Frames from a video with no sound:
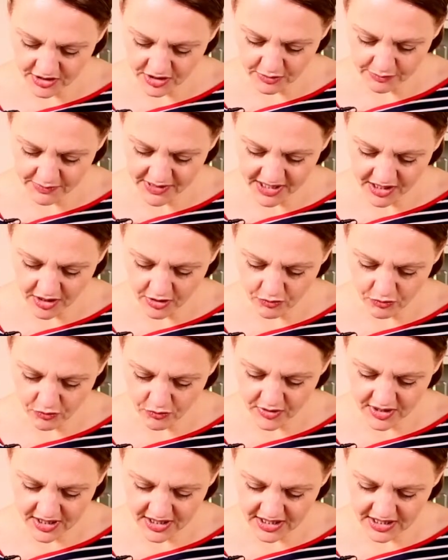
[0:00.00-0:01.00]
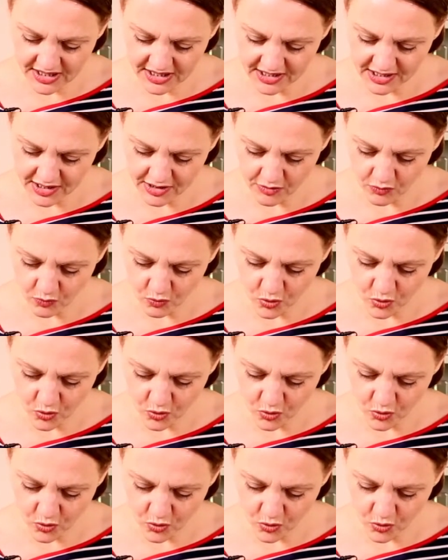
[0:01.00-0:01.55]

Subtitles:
it'll make a really